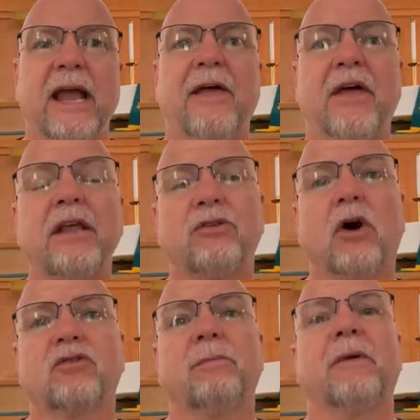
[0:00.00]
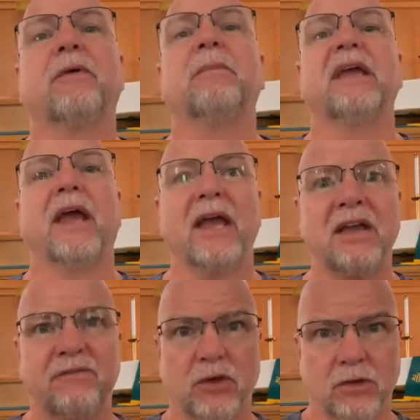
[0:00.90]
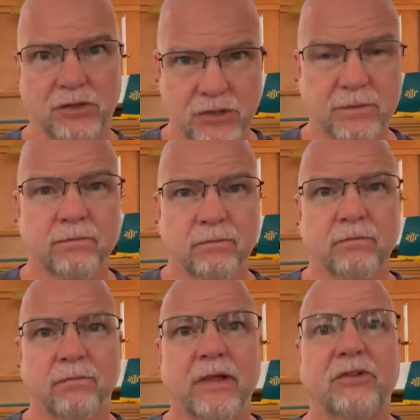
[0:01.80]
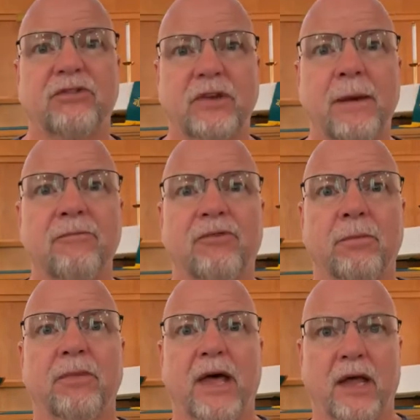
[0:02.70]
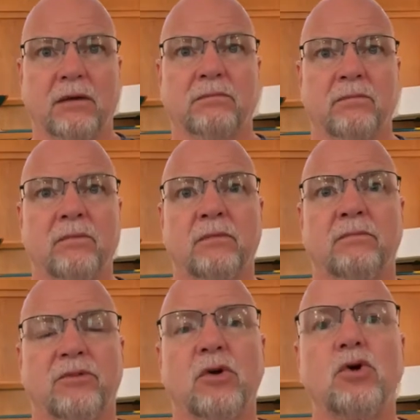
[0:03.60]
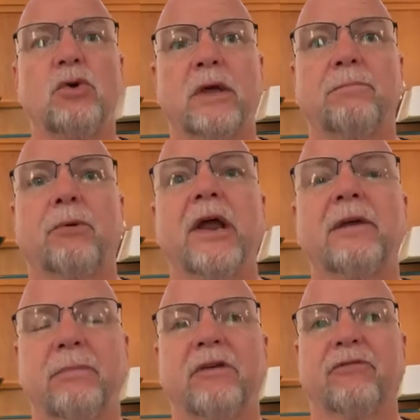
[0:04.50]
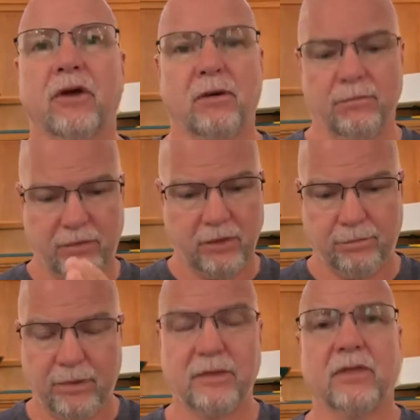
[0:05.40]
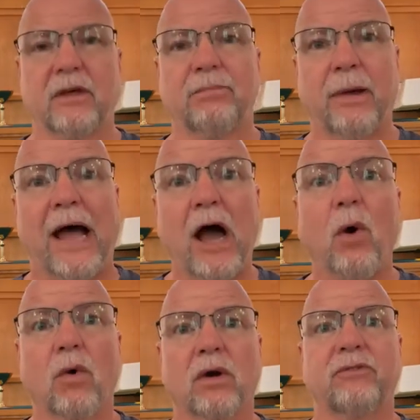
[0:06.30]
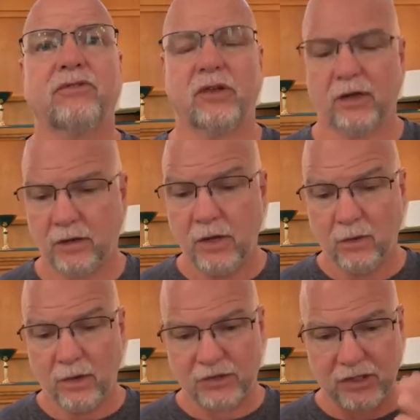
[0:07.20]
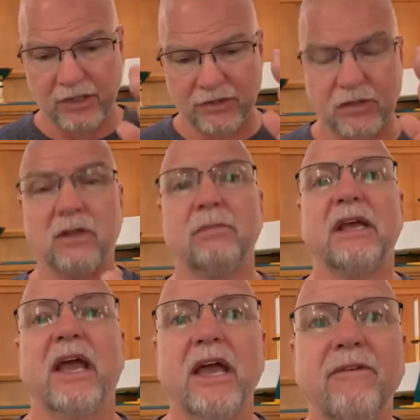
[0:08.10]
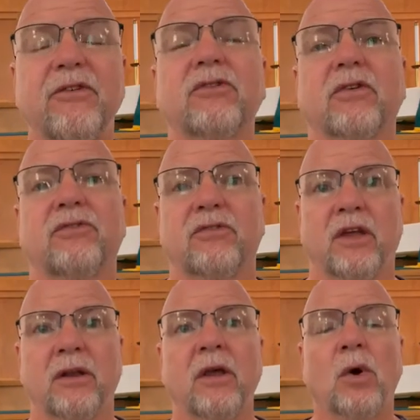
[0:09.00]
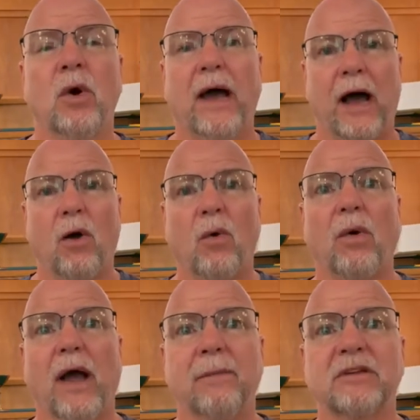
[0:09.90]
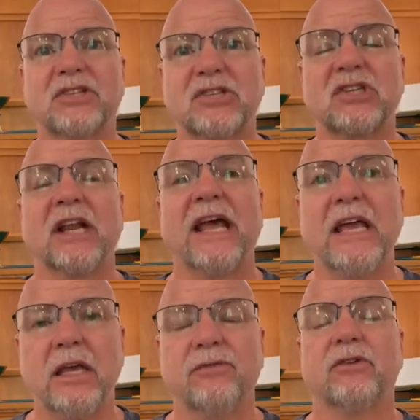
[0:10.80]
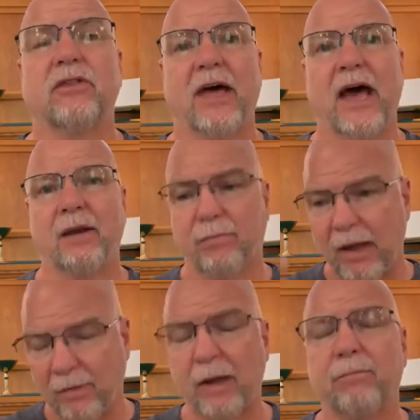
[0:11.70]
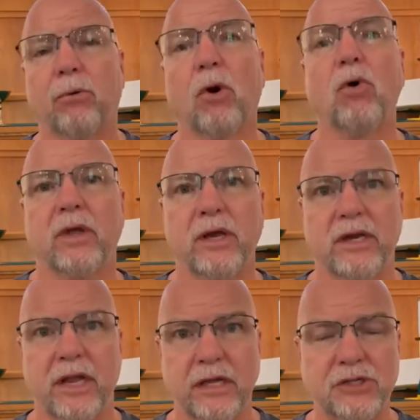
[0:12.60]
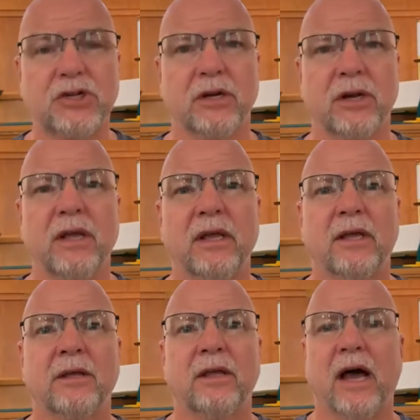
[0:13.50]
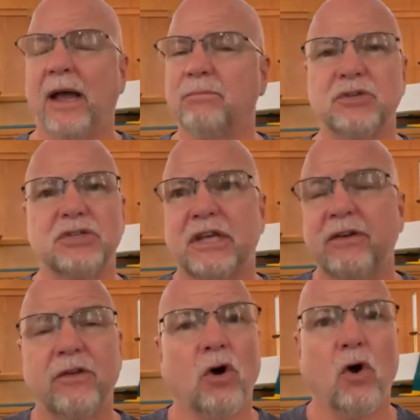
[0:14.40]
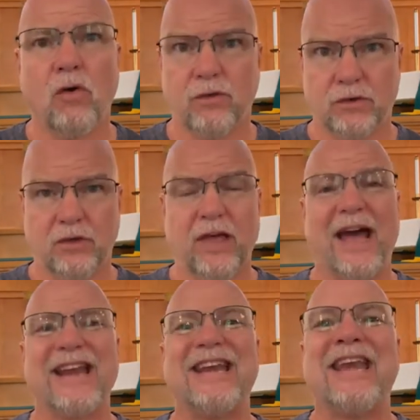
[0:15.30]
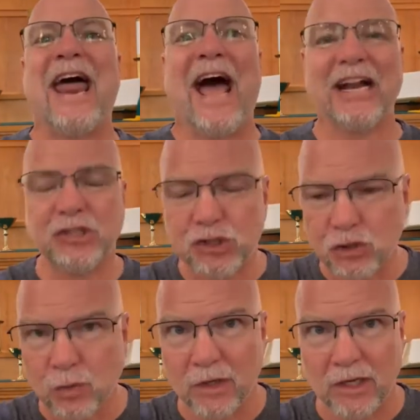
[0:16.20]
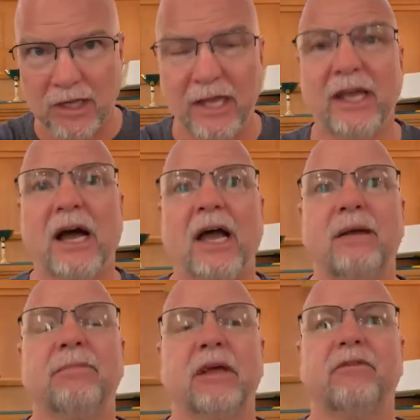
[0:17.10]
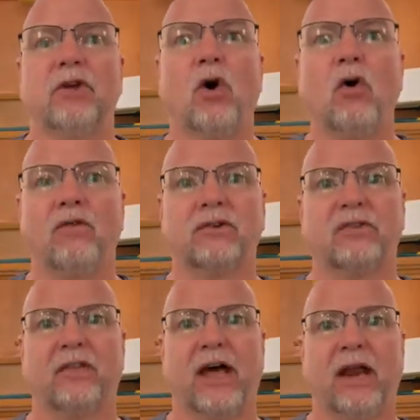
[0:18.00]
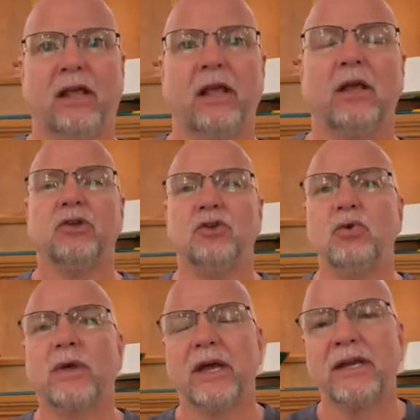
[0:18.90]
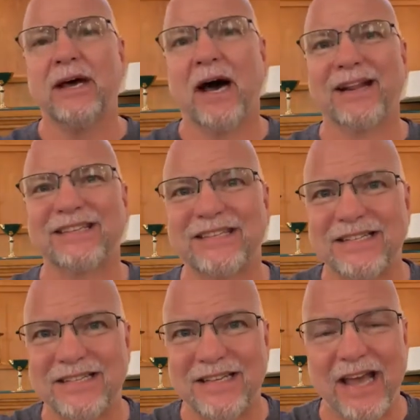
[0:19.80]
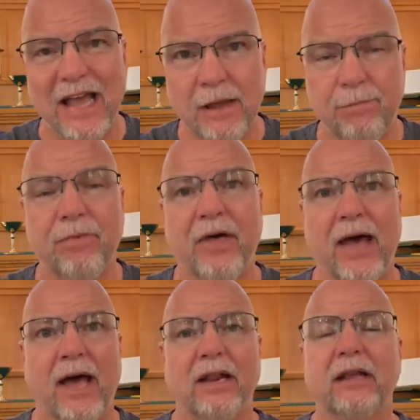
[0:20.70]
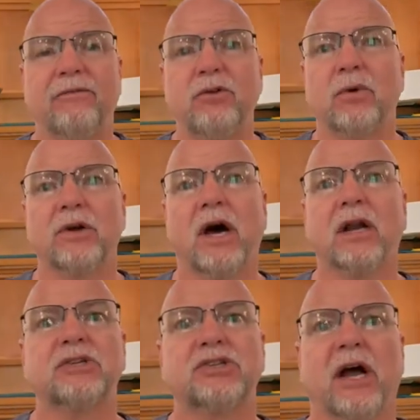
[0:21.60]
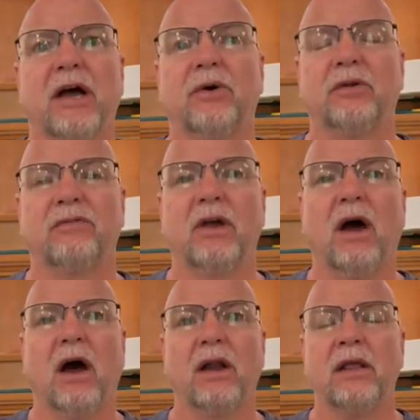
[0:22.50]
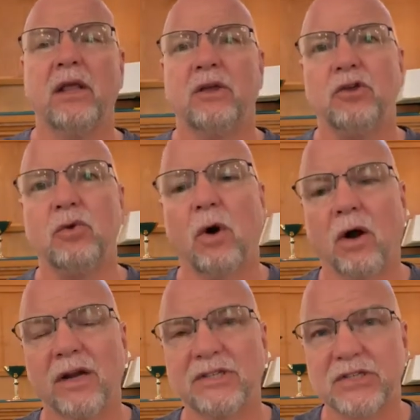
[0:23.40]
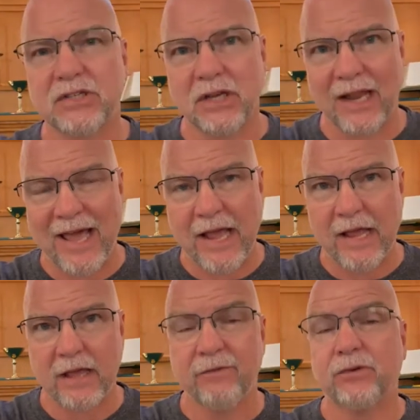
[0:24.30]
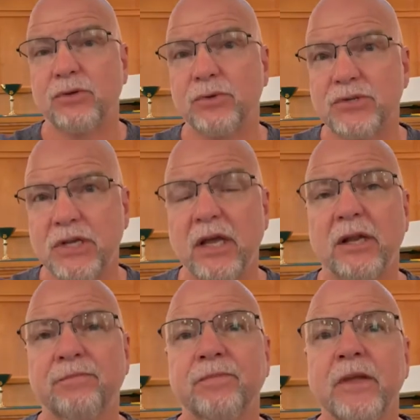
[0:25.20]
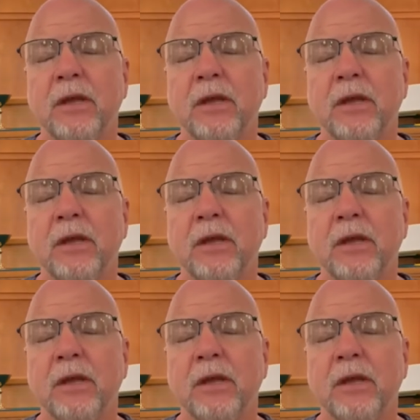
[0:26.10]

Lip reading: And then he talks about the behaviors that stem from that. So who can break me from the power of sin, which leads to the behaviors of sin? How I am a slave to that by my broken nature. I'm just given over to that. Naturally, I am given over to that. You cannot escape that. If you are not a child of God, you are a slave to sin.